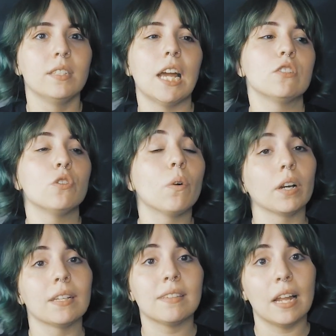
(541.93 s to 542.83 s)
tattoo
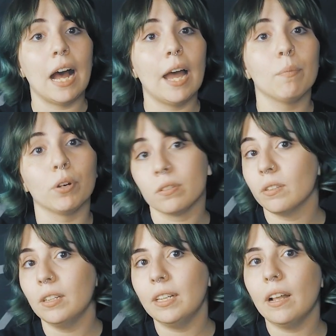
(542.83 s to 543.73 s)
artists that I
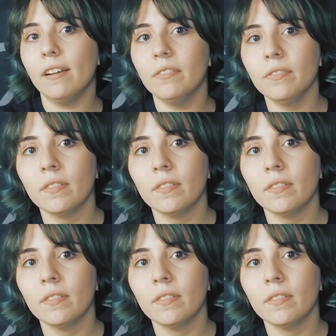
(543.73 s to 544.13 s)
personally love,